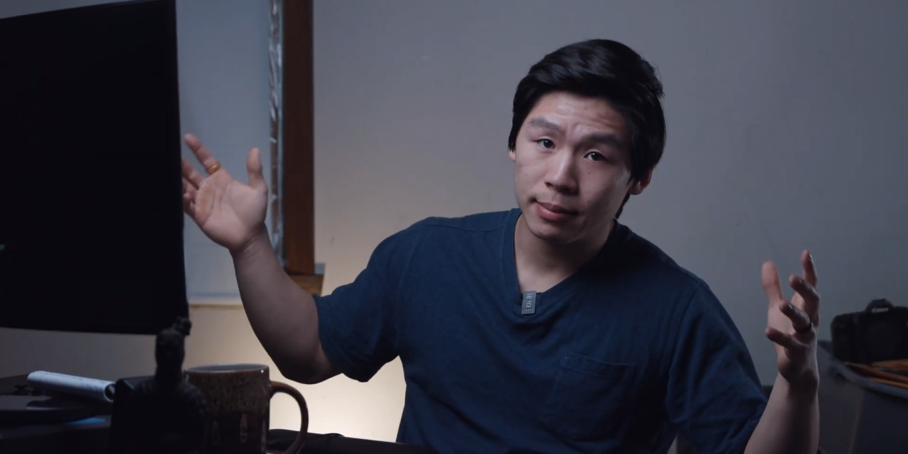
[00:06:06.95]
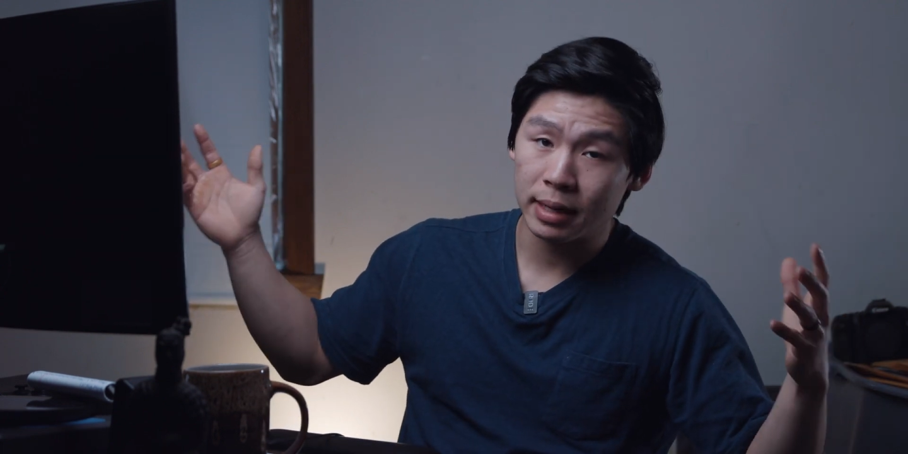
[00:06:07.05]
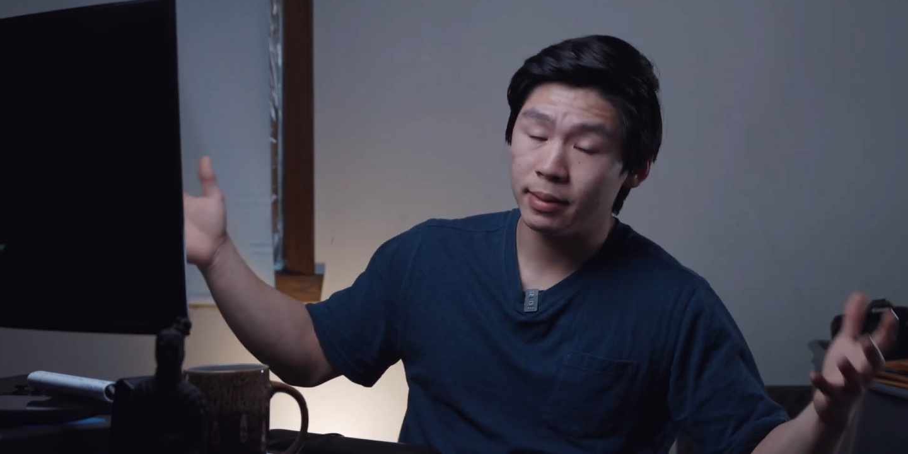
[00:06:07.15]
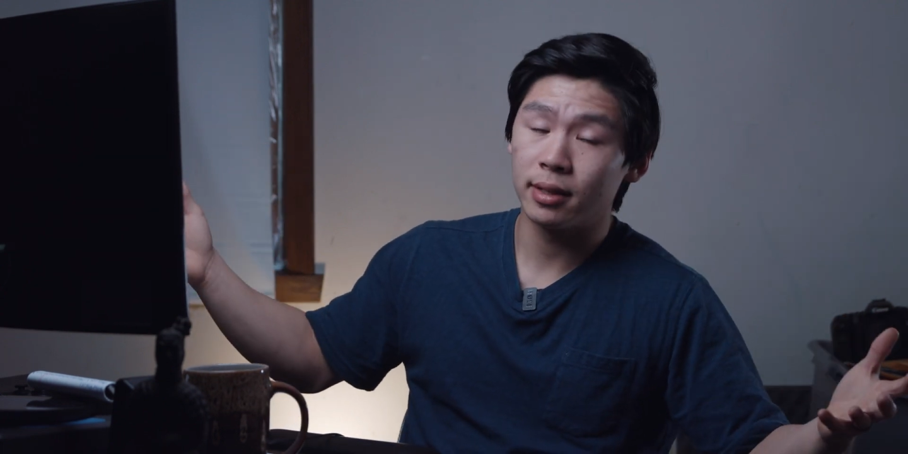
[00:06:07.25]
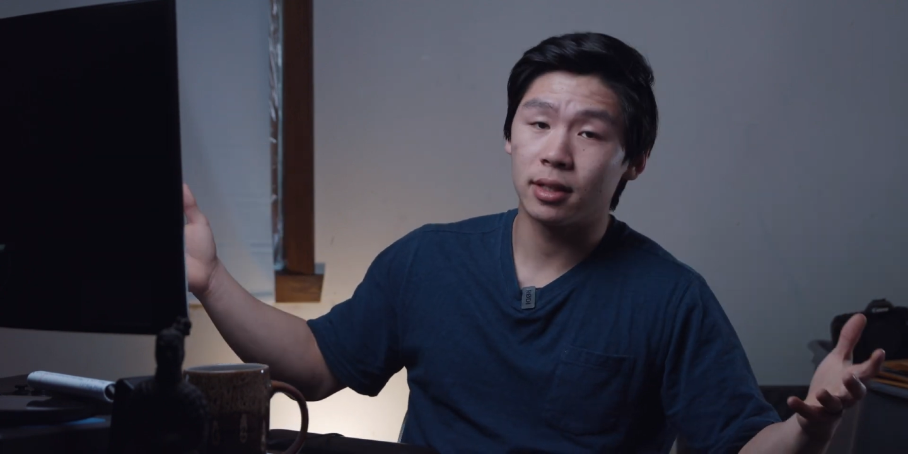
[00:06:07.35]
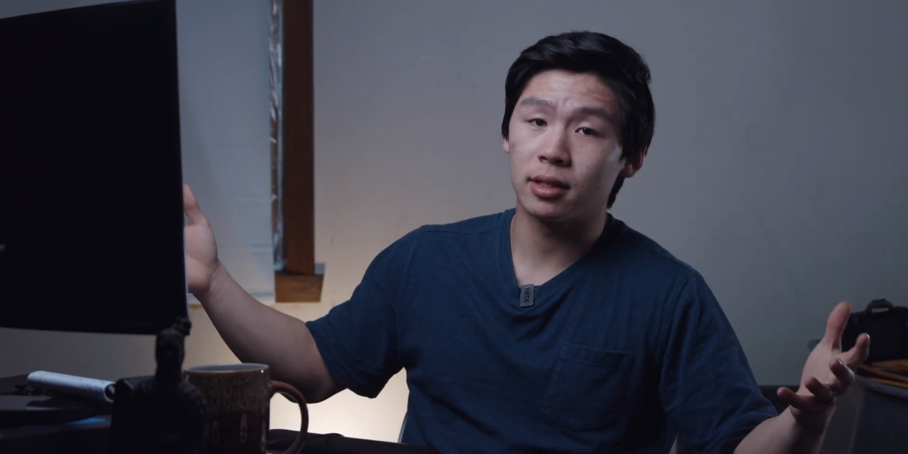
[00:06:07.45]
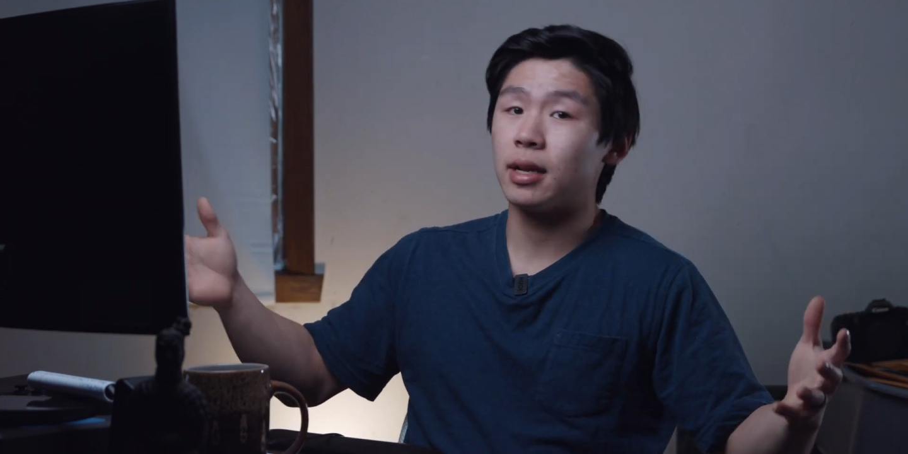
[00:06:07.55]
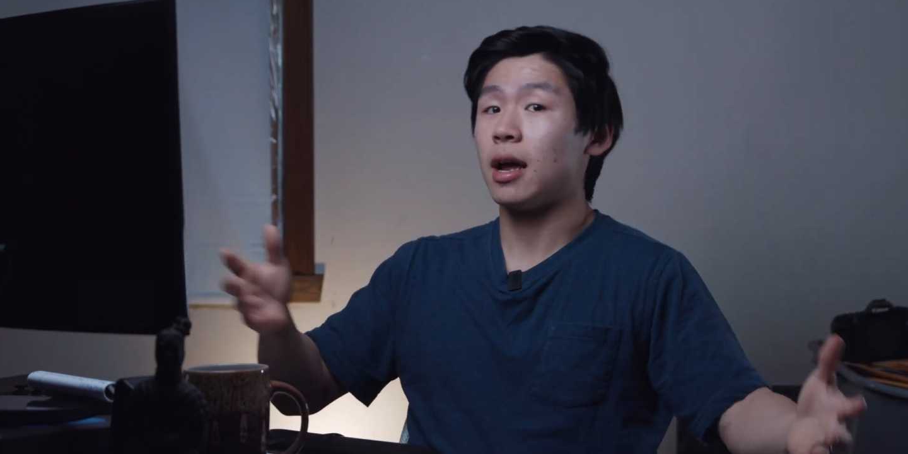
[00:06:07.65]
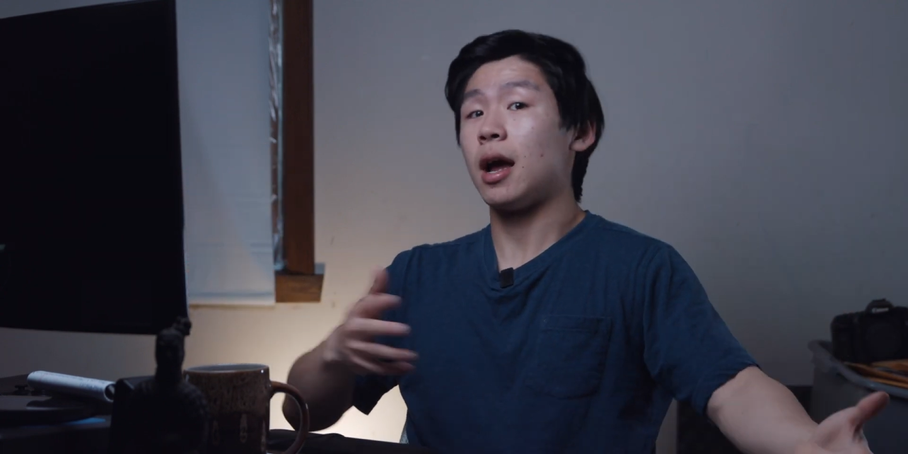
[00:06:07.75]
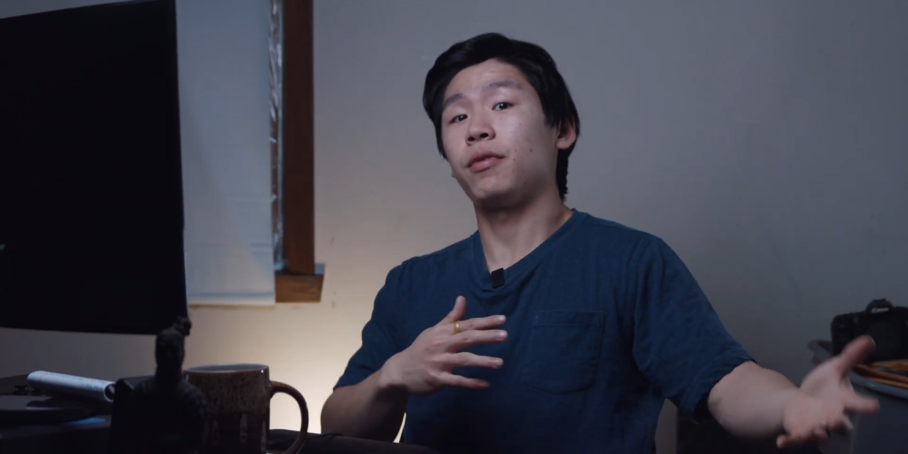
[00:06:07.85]
Maybe it's just
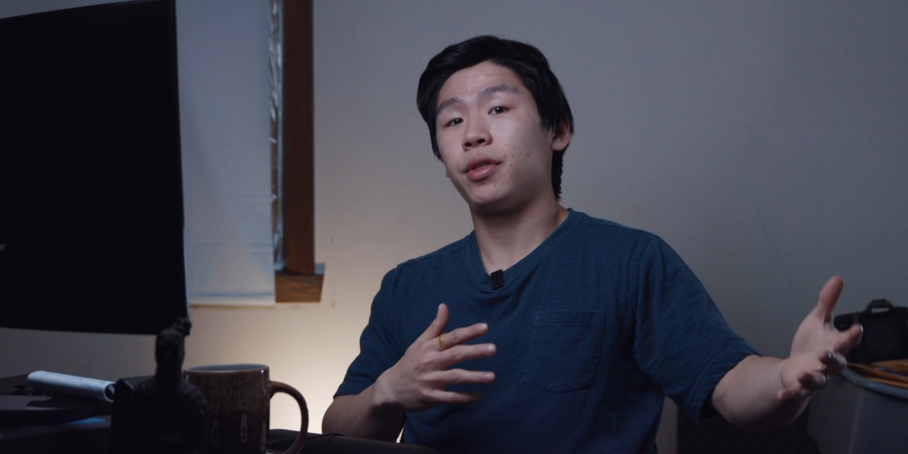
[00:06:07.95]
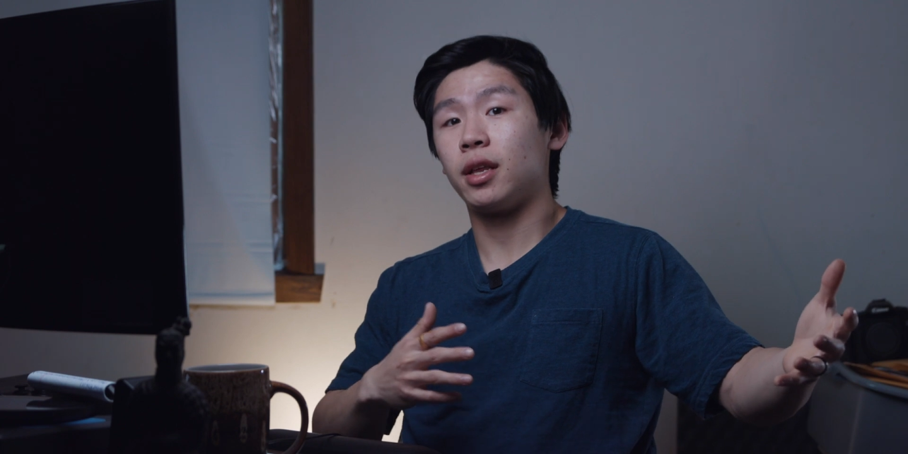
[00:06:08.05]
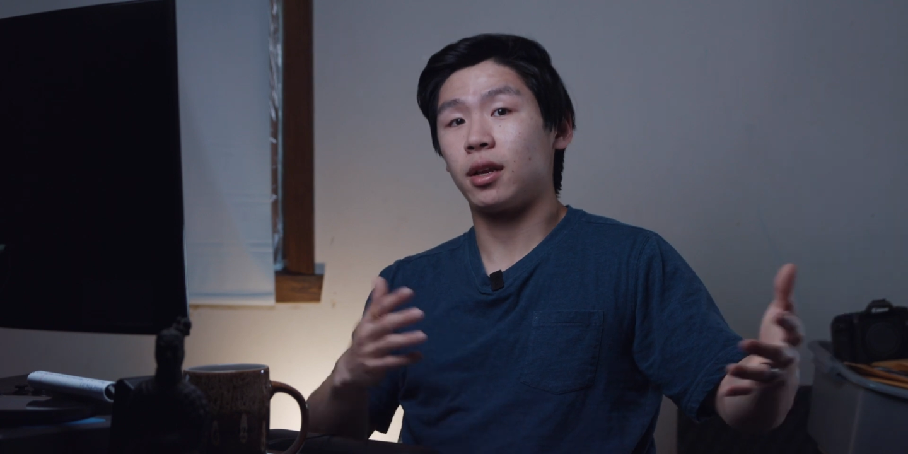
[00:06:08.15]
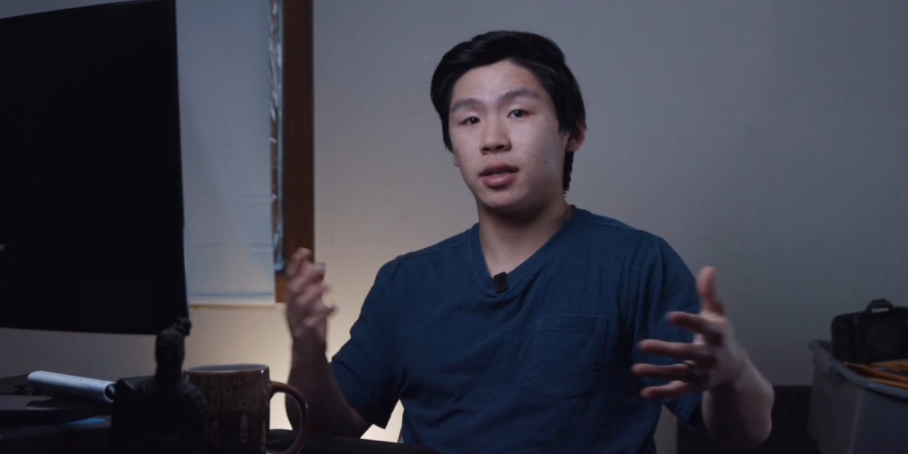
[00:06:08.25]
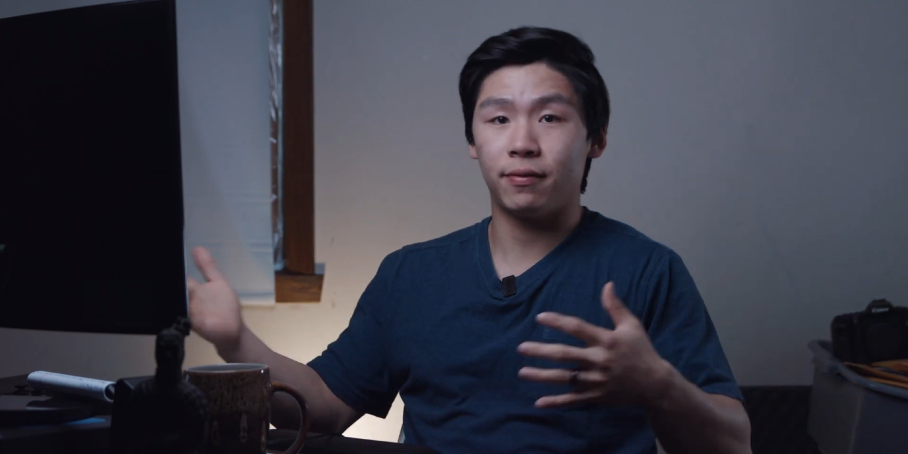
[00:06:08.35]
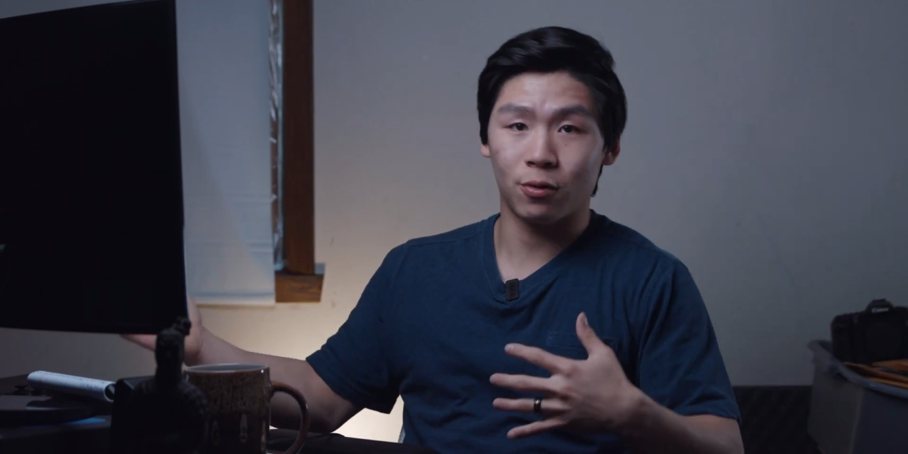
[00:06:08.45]
everything except